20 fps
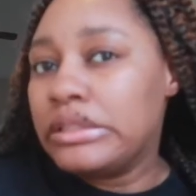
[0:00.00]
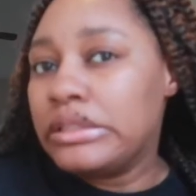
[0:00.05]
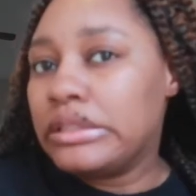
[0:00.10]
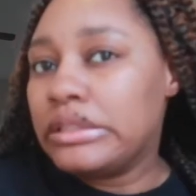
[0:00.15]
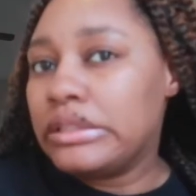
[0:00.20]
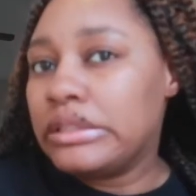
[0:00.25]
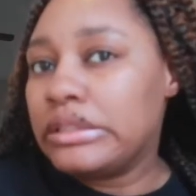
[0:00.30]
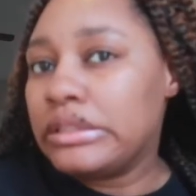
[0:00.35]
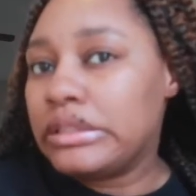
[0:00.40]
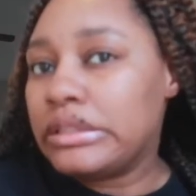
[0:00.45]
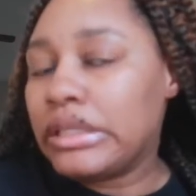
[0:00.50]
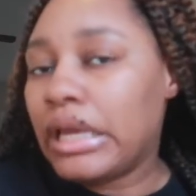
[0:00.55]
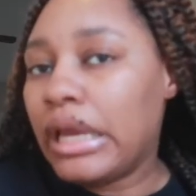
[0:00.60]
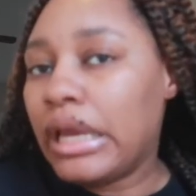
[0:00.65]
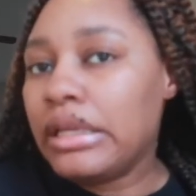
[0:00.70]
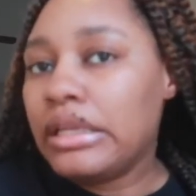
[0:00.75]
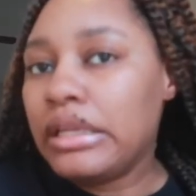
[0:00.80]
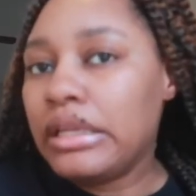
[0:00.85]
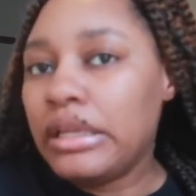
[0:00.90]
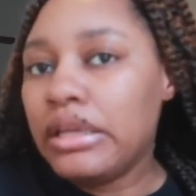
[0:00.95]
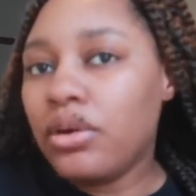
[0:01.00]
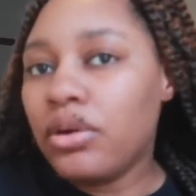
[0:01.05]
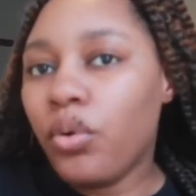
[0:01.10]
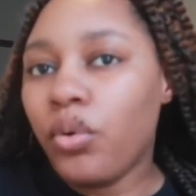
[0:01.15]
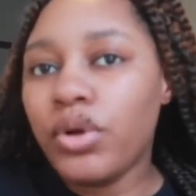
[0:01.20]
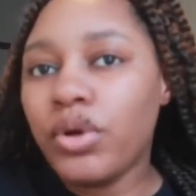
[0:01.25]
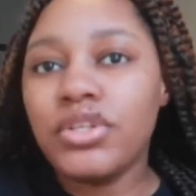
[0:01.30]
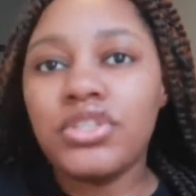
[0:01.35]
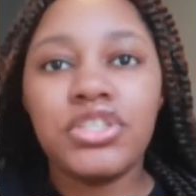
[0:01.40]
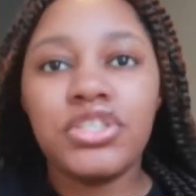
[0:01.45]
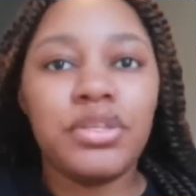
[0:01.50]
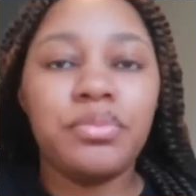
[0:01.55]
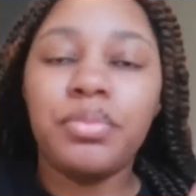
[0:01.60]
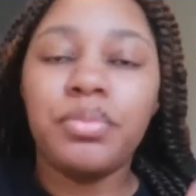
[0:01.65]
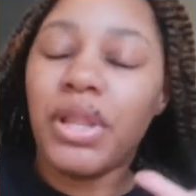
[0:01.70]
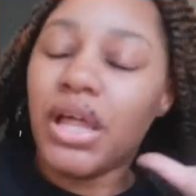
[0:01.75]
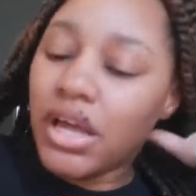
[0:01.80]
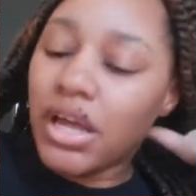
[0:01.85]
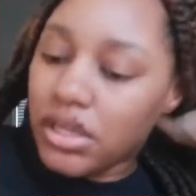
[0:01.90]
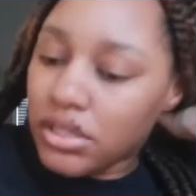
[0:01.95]
sandy orangey
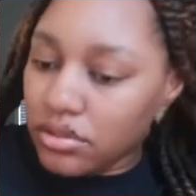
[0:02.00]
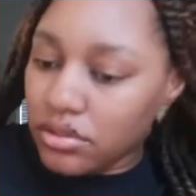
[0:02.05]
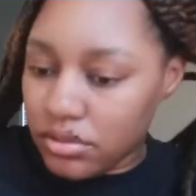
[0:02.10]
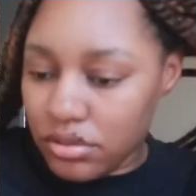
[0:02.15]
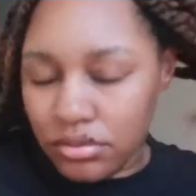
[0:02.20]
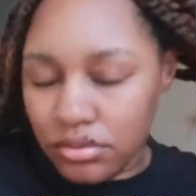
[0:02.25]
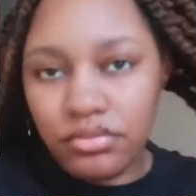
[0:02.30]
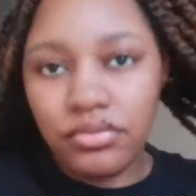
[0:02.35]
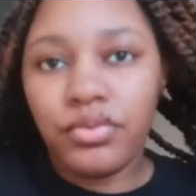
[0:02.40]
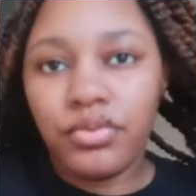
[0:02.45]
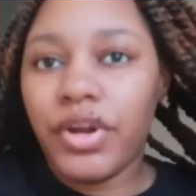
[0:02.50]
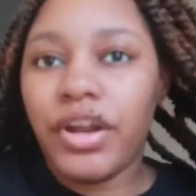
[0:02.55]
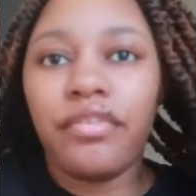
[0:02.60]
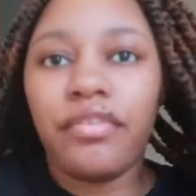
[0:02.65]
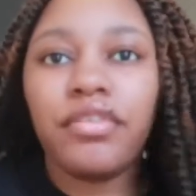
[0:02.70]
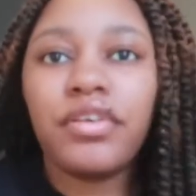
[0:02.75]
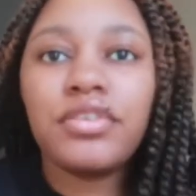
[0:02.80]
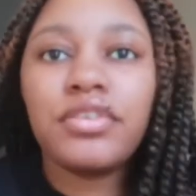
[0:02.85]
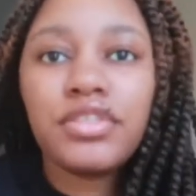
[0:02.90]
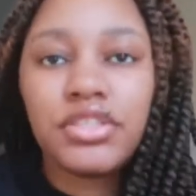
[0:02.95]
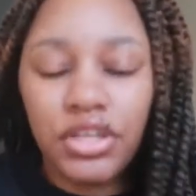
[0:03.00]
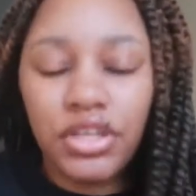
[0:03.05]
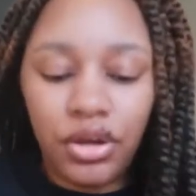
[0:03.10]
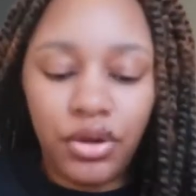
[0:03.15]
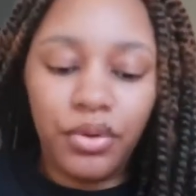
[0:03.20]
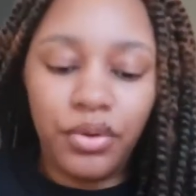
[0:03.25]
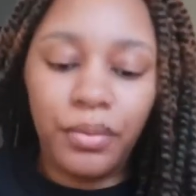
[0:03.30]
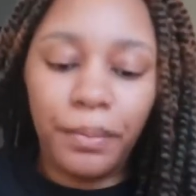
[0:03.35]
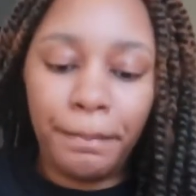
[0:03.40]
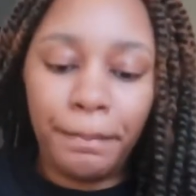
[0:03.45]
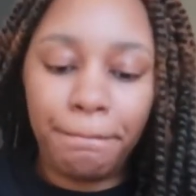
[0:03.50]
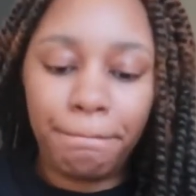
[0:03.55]
blonde or whatever. So